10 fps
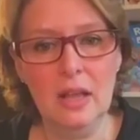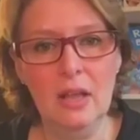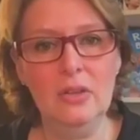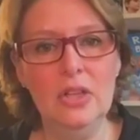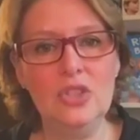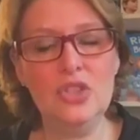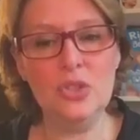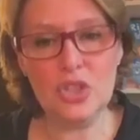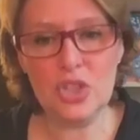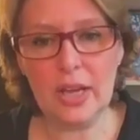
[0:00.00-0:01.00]
let's do the
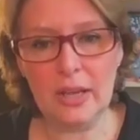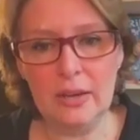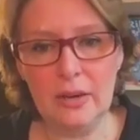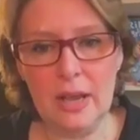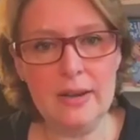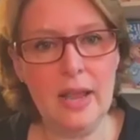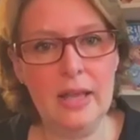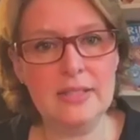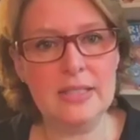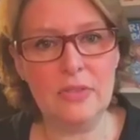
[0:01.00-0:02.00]
check-in at
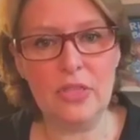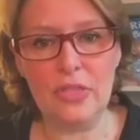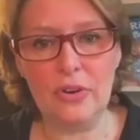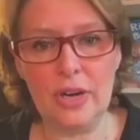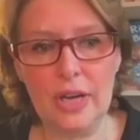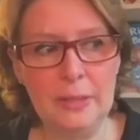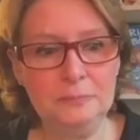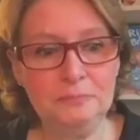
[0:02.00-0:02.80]
7:30.